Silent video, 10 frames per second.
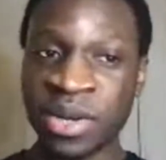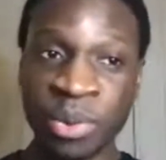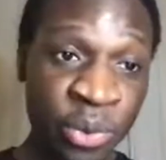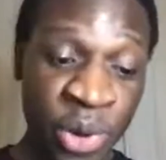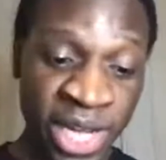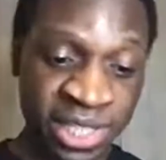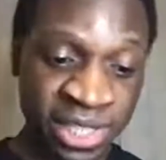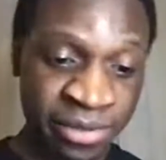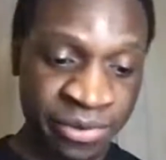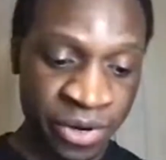when you're
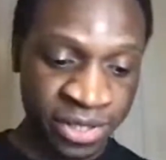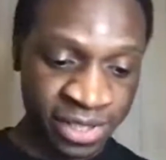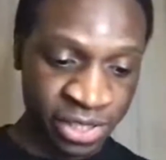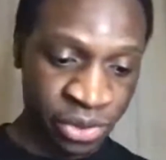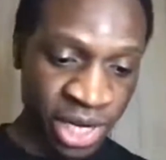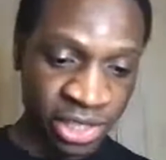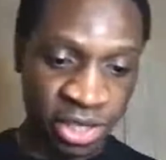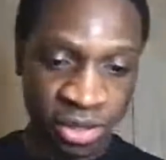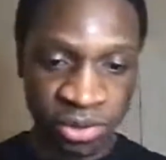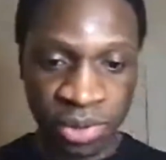waiting for a
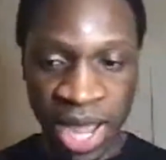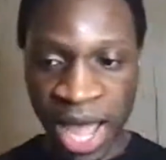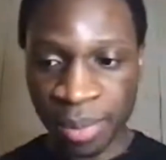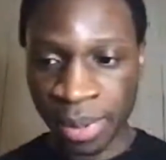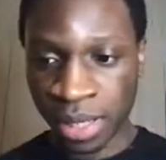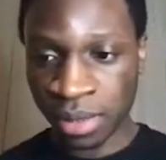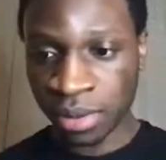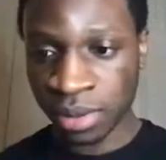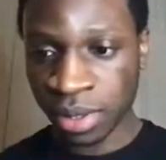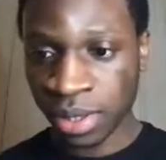situation to
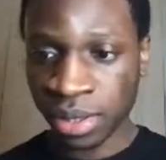happen,